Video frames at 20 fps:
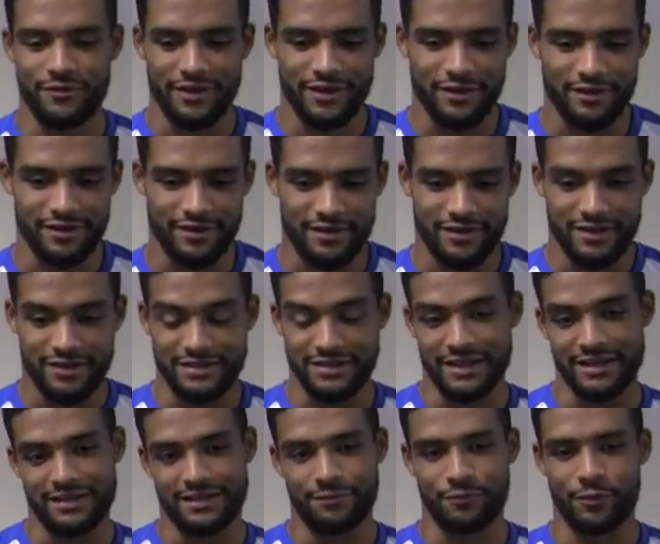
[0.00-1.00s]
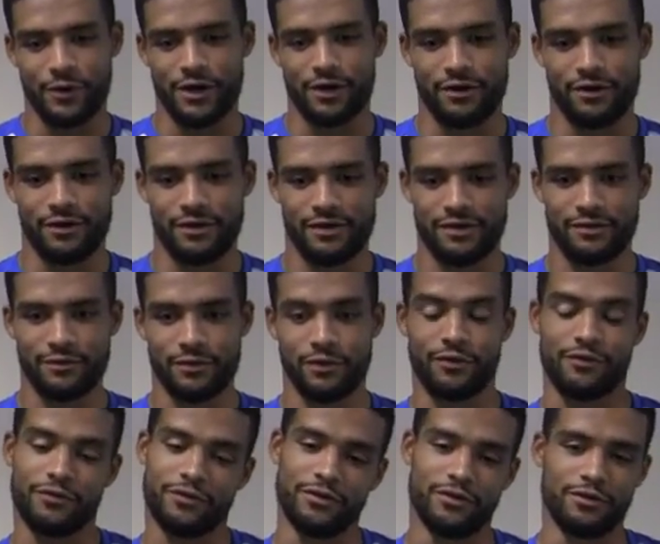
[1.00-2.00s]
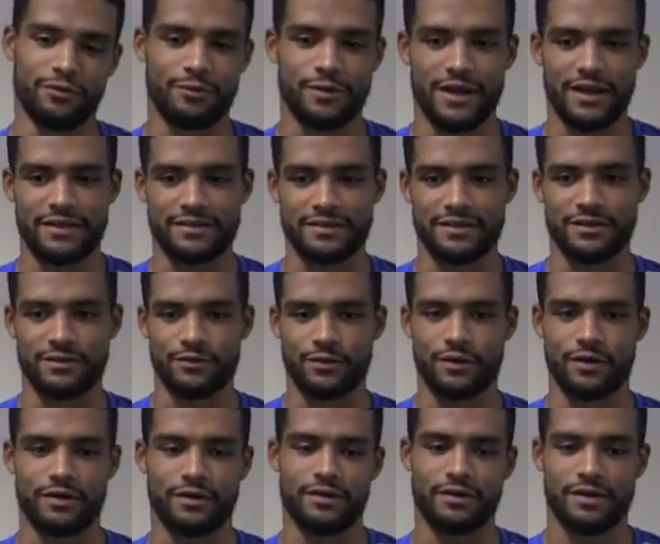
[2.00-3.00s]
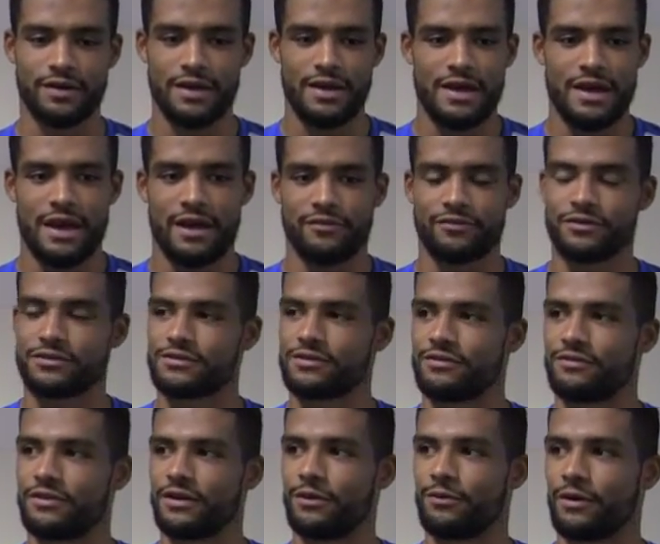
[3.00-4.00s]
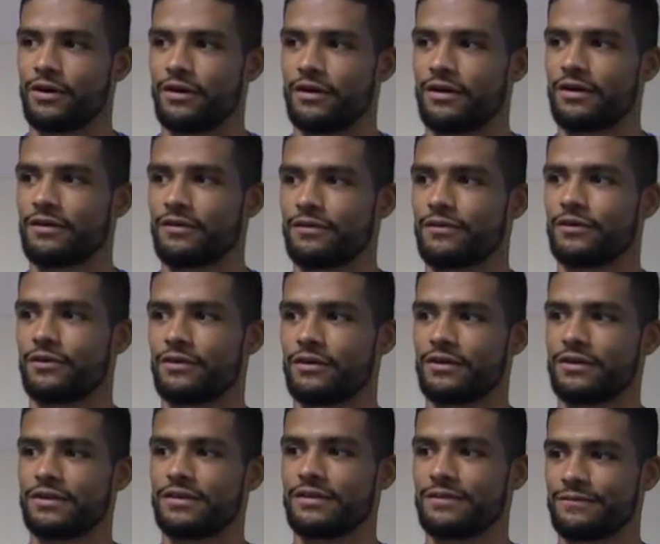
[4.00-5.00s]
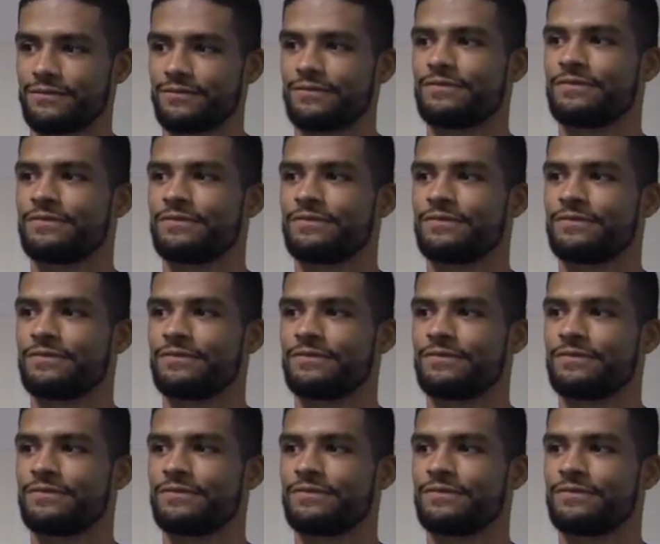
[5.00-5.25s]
really good, settling in well, got a few new players in as well, everyone's doing really well, I feel good.